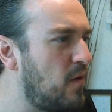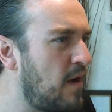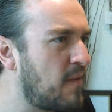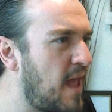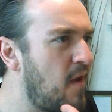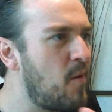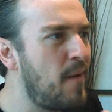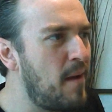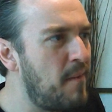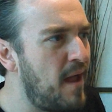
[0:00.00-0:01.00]
I care
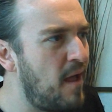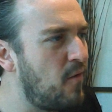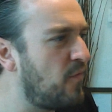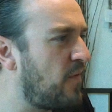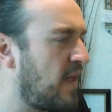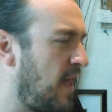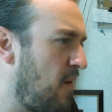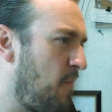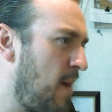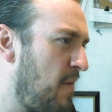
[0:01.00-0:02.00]
about my health, I
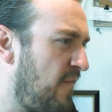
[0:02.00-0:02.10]
care about my